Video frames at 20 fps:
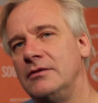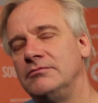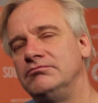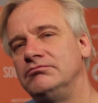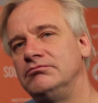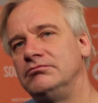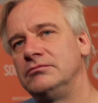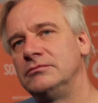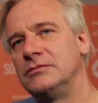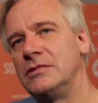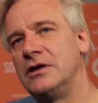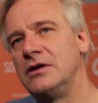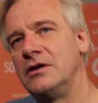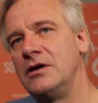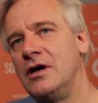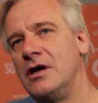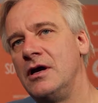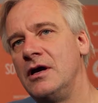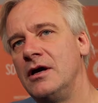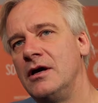
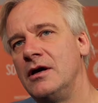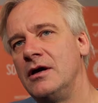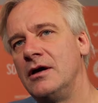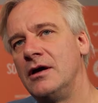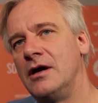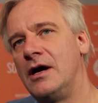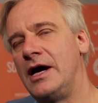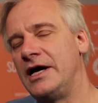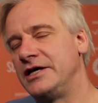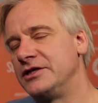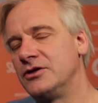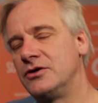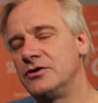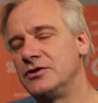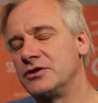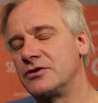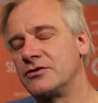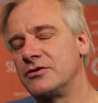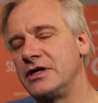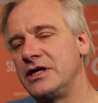I
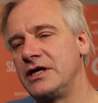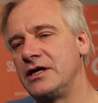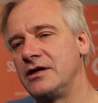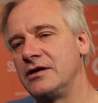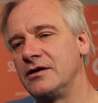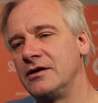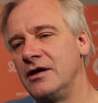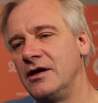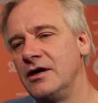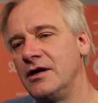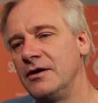don't agree,